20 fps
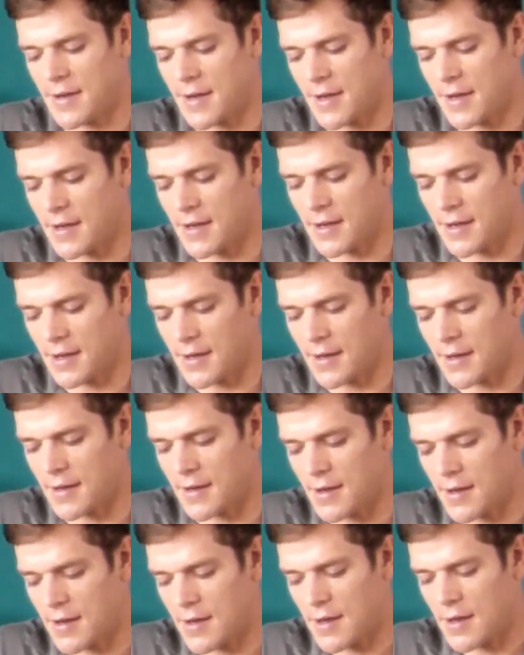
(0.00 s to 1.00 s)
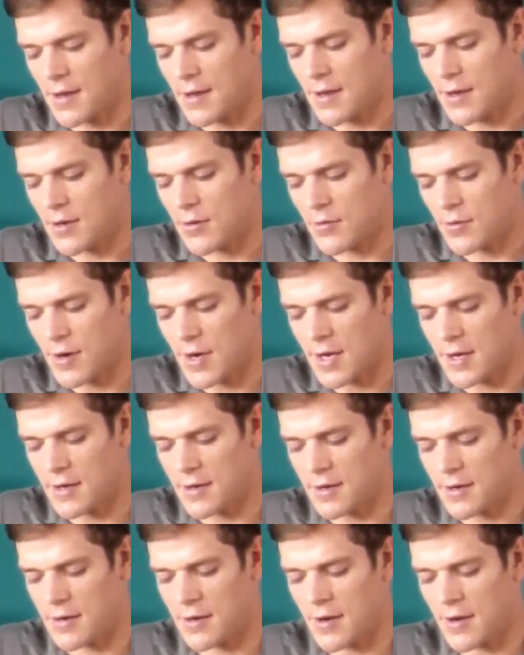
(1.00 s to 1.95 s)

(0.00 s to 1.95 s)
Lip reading: I created